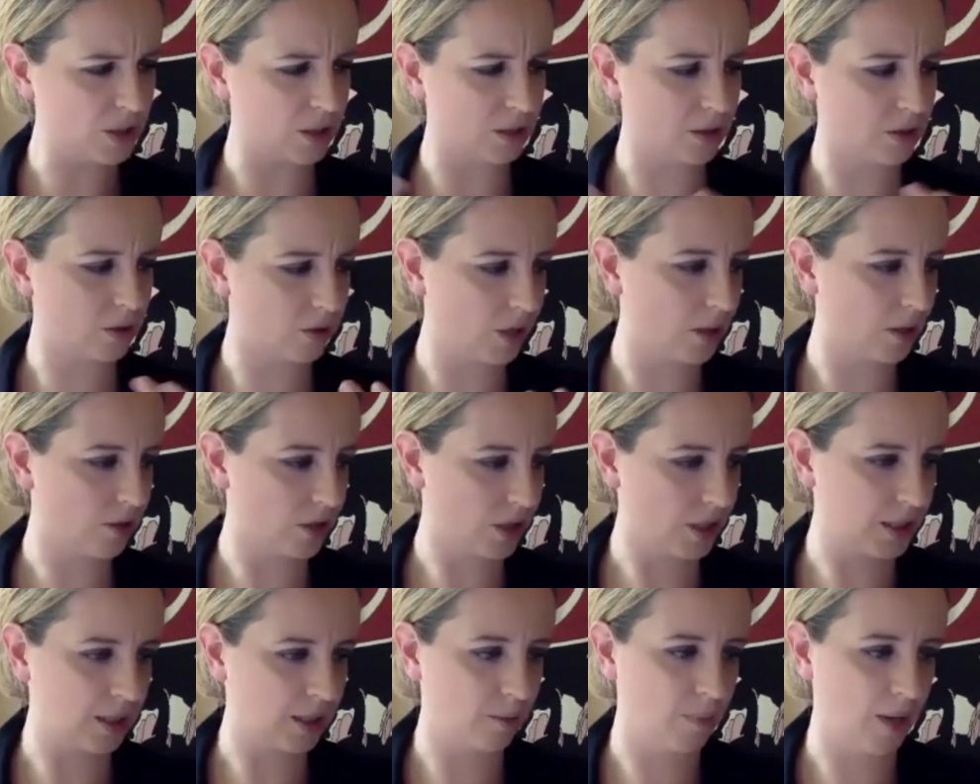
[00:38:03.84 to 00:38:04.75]
structure
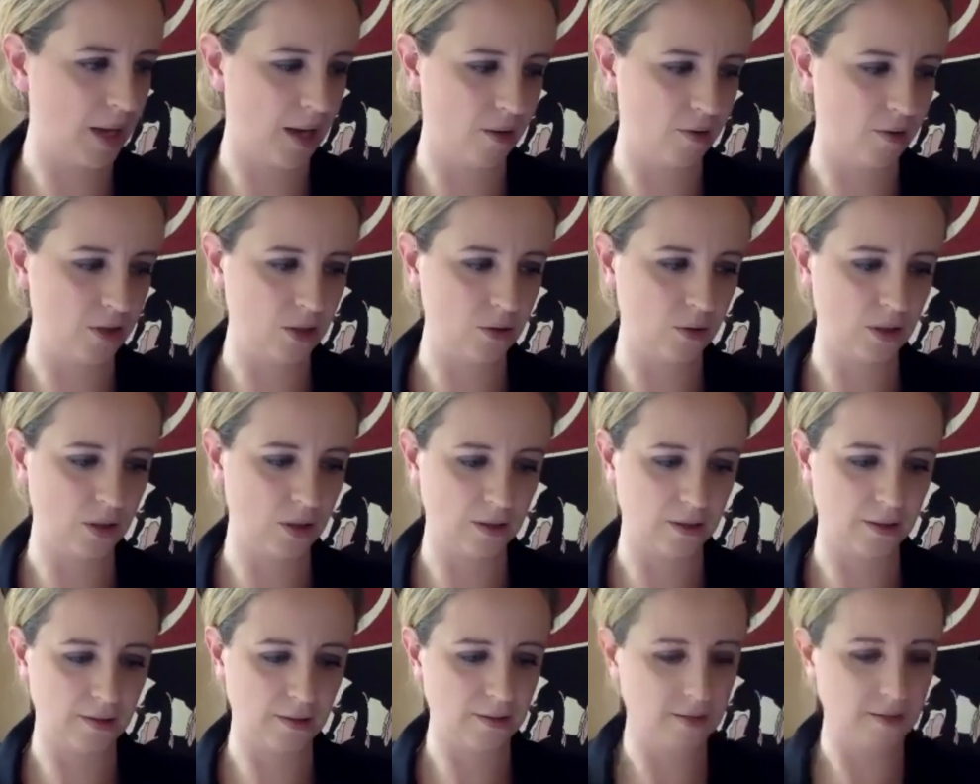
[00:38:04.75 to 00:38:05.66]
somehow, and you
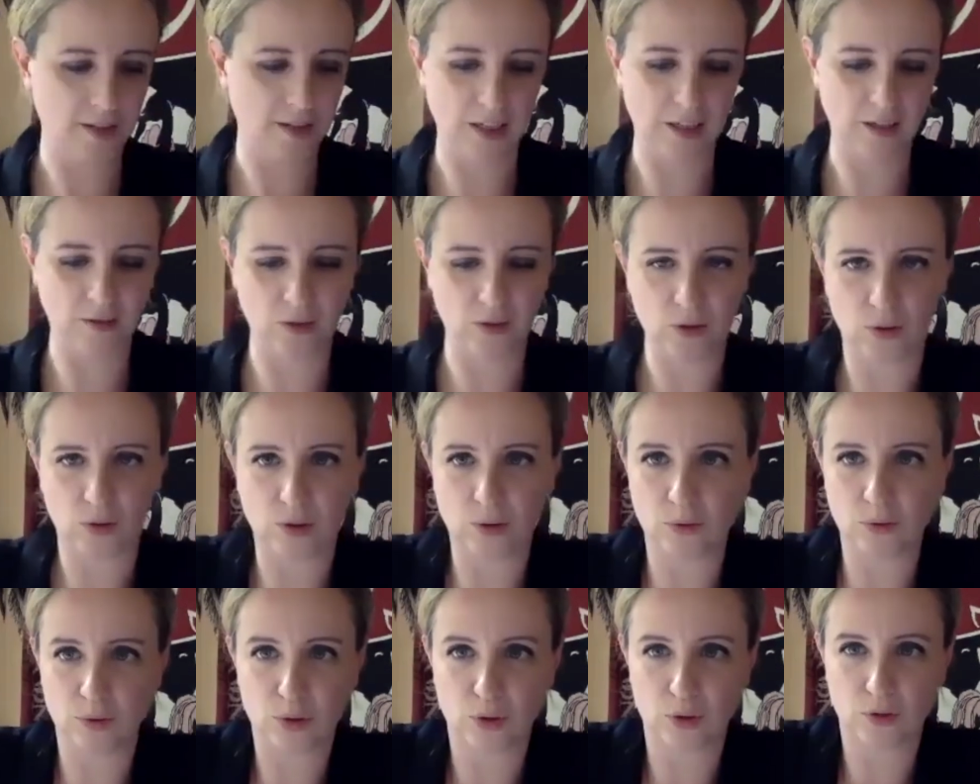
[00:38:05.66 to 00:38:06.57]
can you can
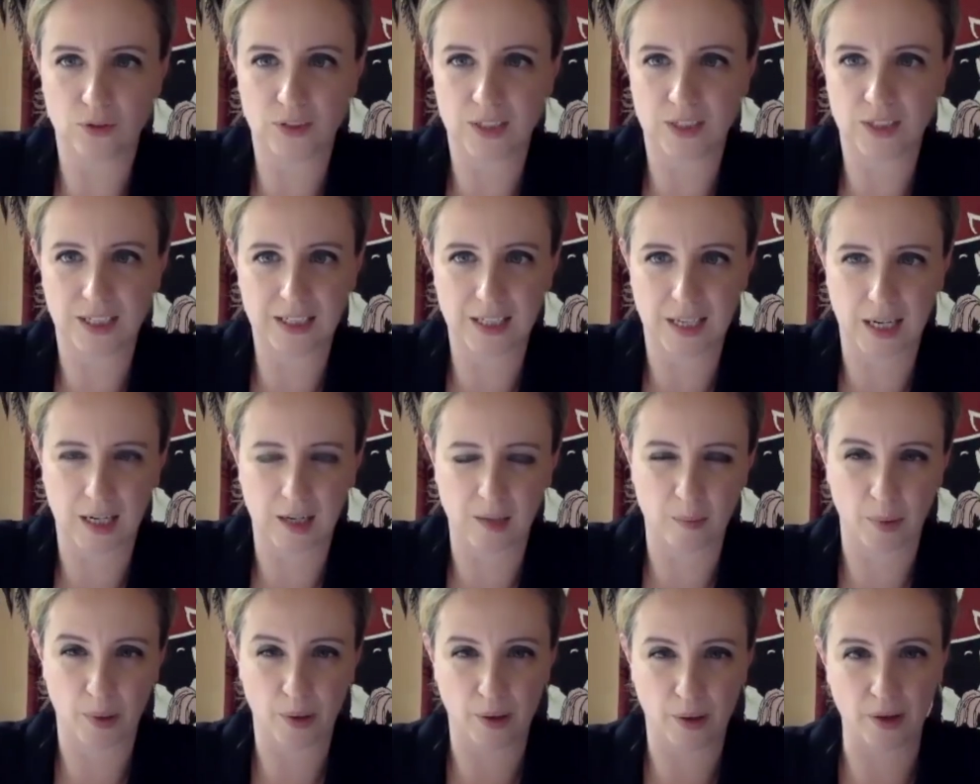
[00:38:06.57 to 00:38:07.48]
all sort of sit and take a
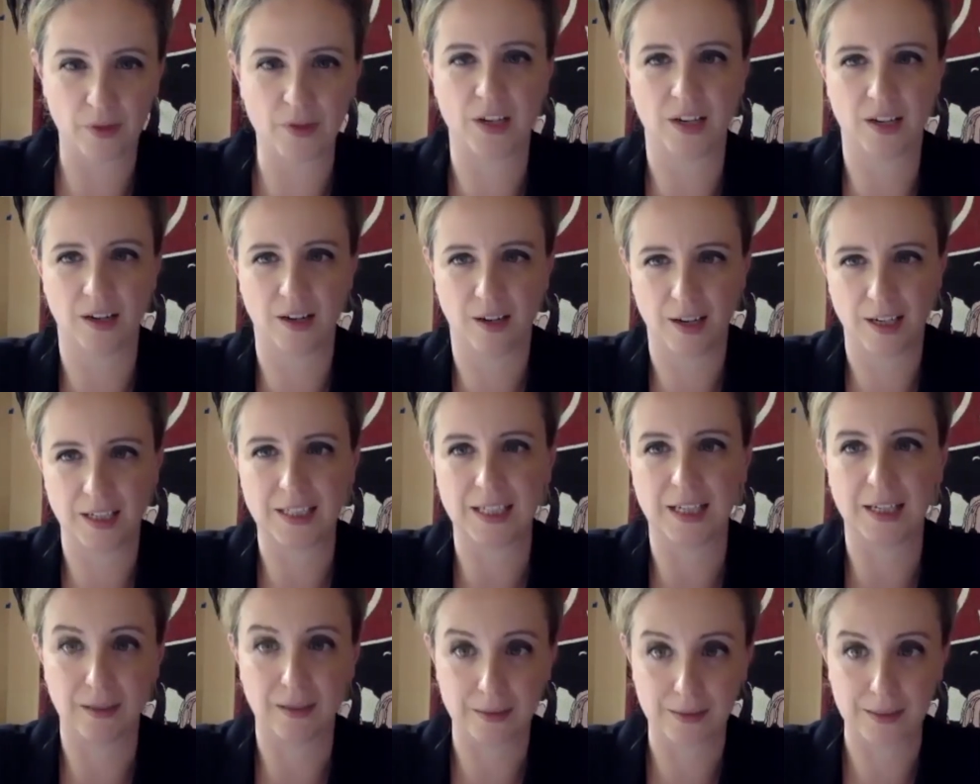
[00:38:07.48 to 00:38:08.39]
bath in an
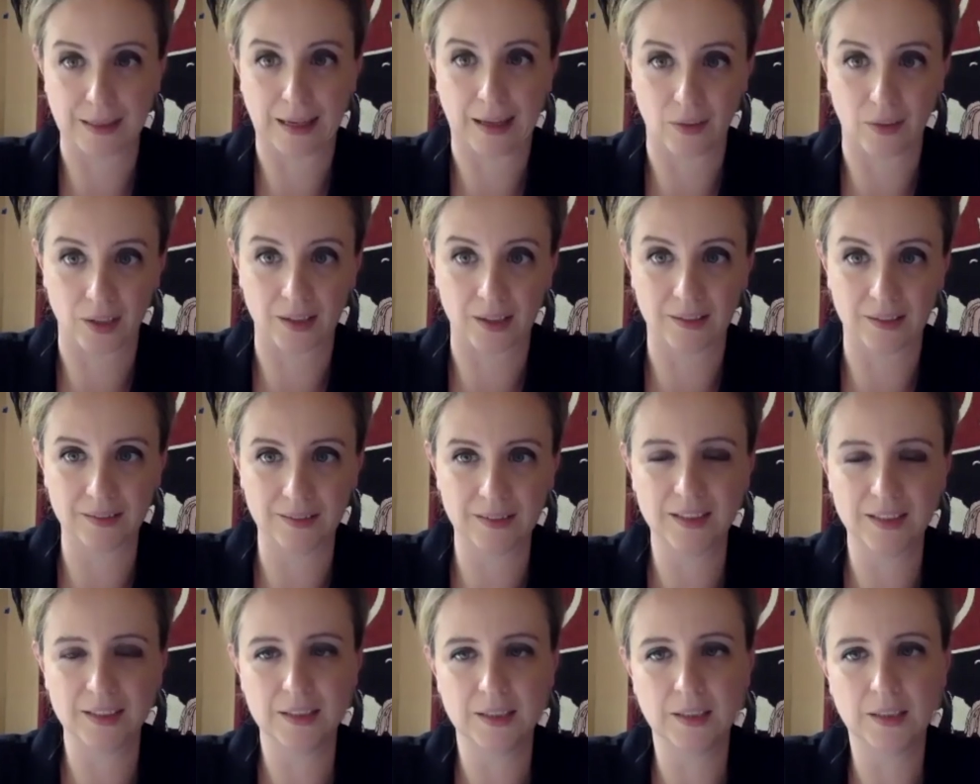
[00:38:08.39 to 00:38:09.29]
idea together.
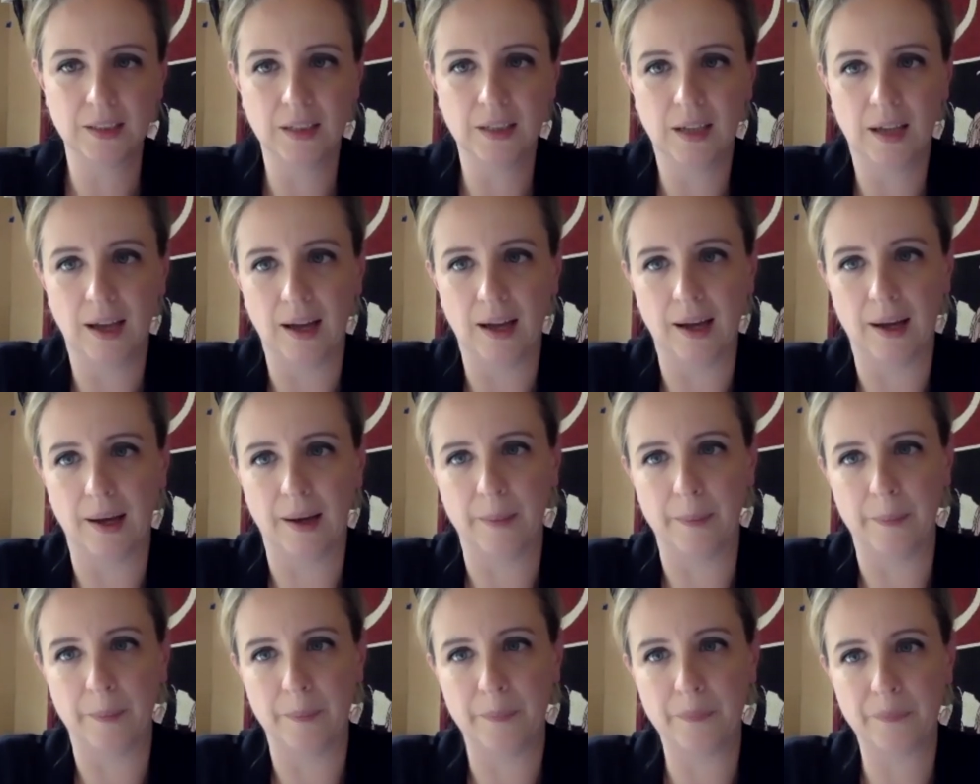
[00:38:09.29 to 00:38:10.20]

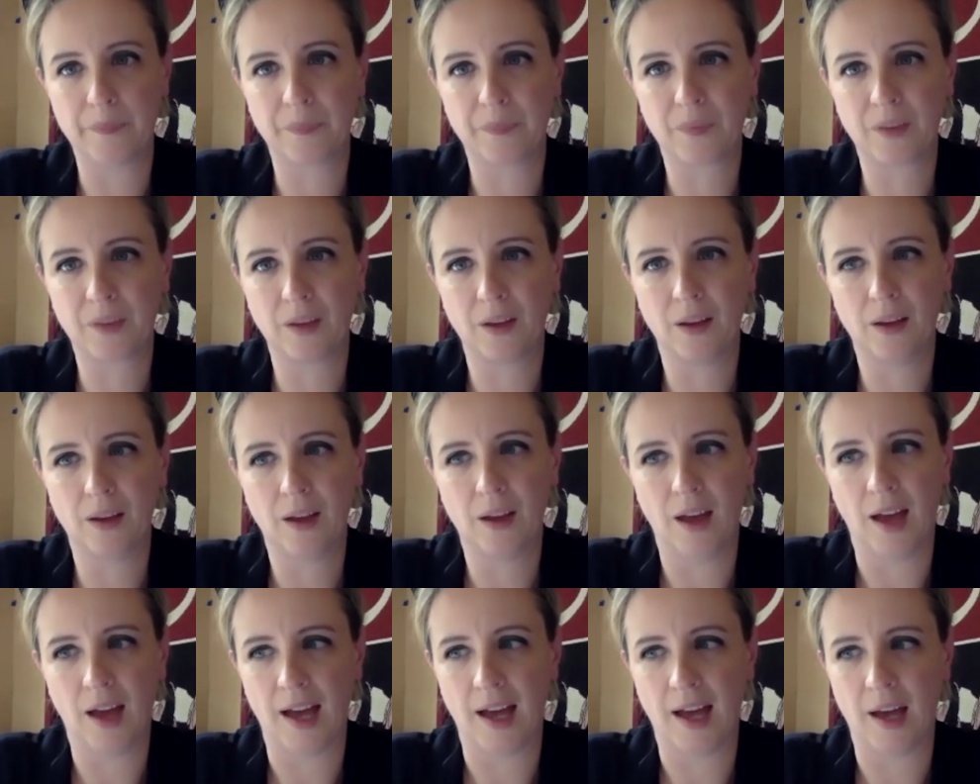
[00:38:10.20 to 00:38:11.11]
Um,
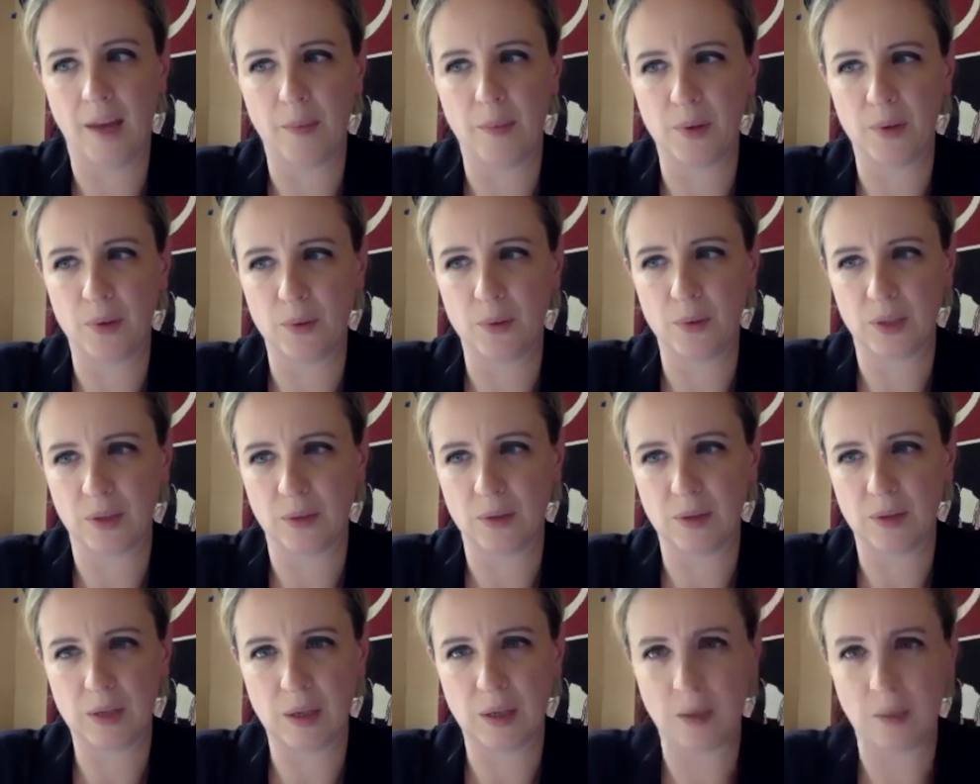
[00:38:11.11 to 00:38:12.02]
uh, but also,
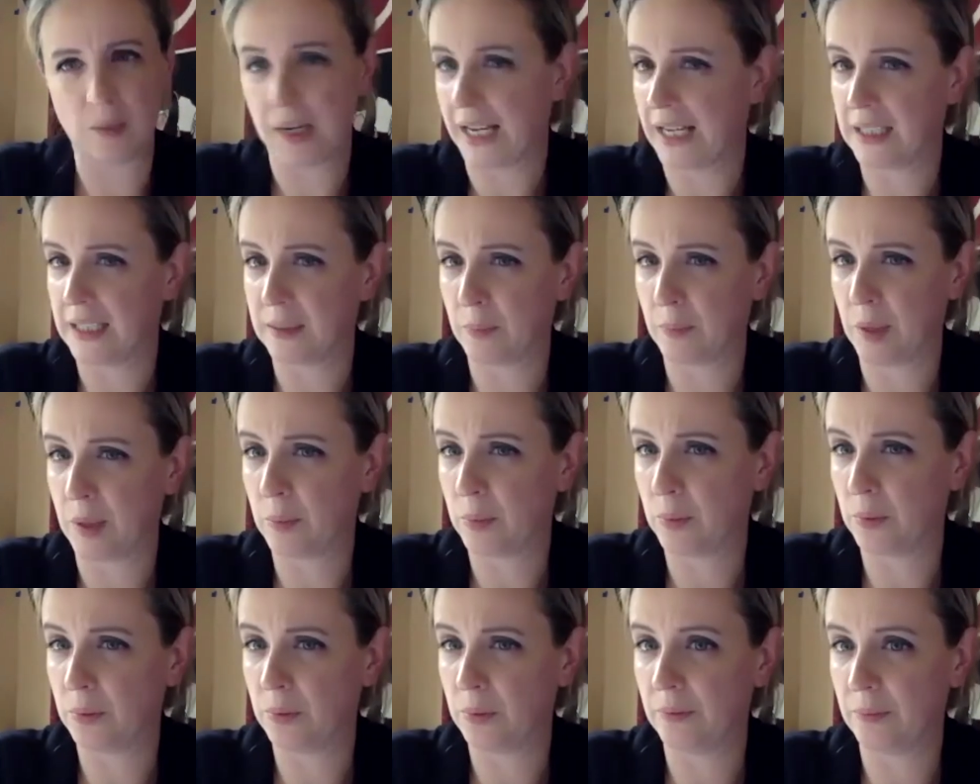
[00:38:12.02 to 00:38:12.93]
you know, plays
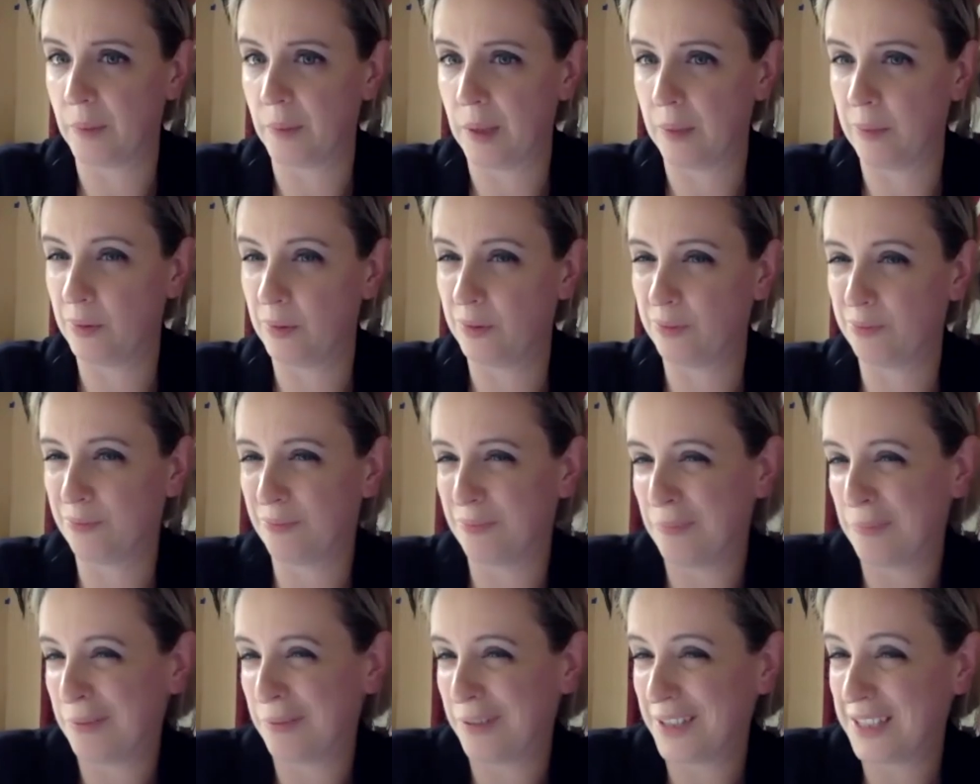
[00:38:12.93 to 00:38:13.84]
people people
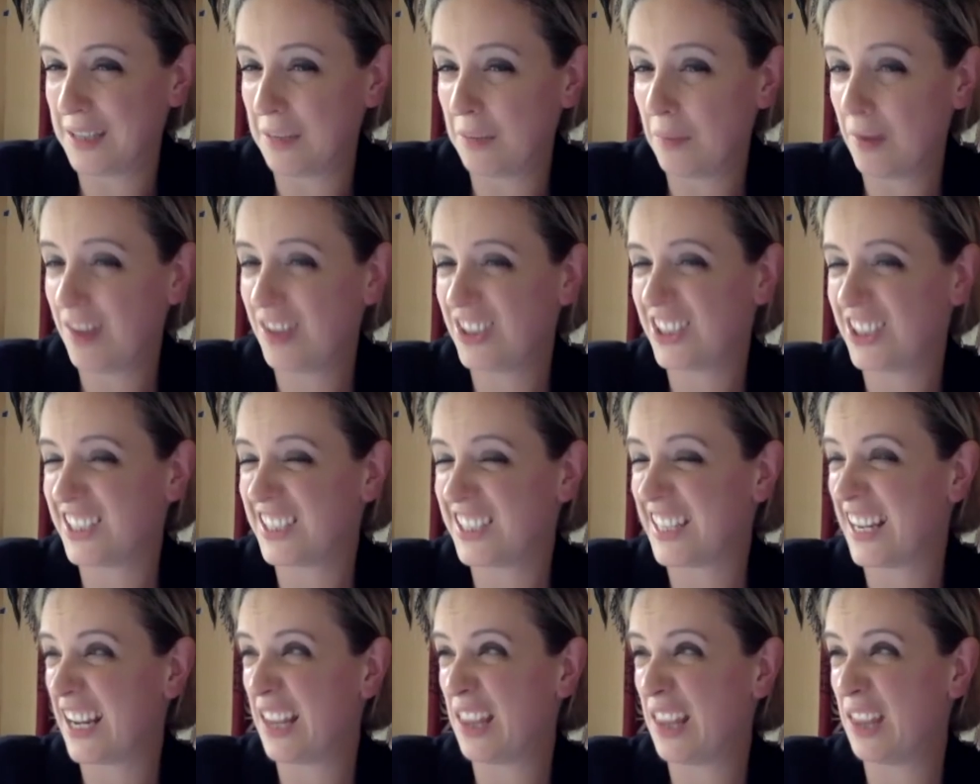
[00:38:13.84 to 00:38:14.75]
pretty much
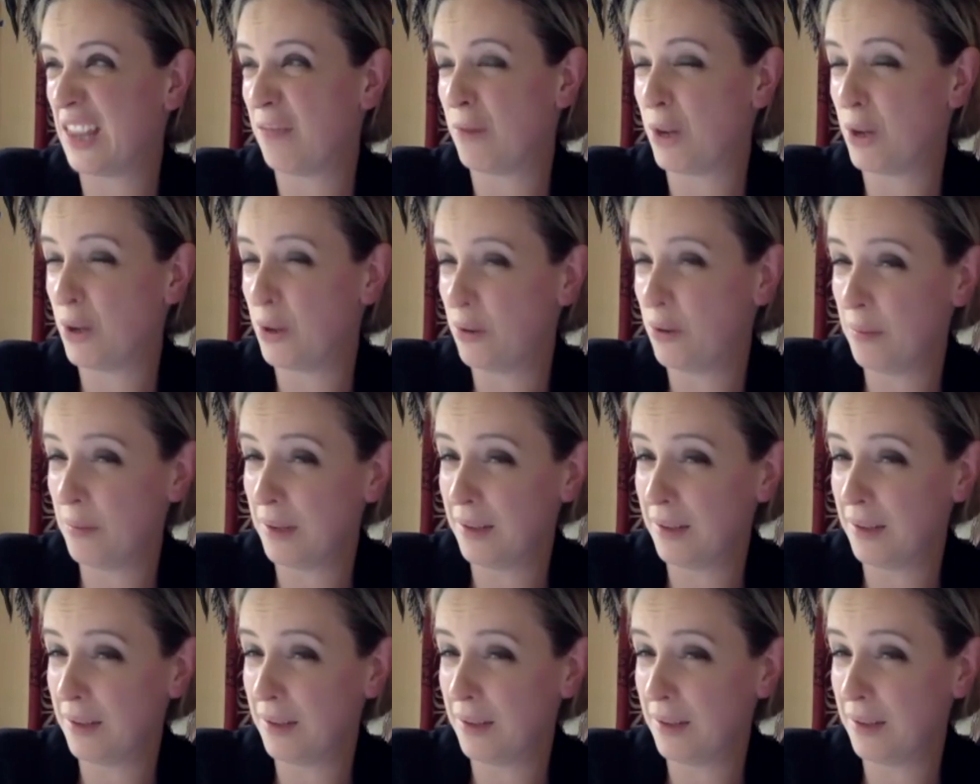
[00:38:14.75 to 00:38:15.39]
stay in the room,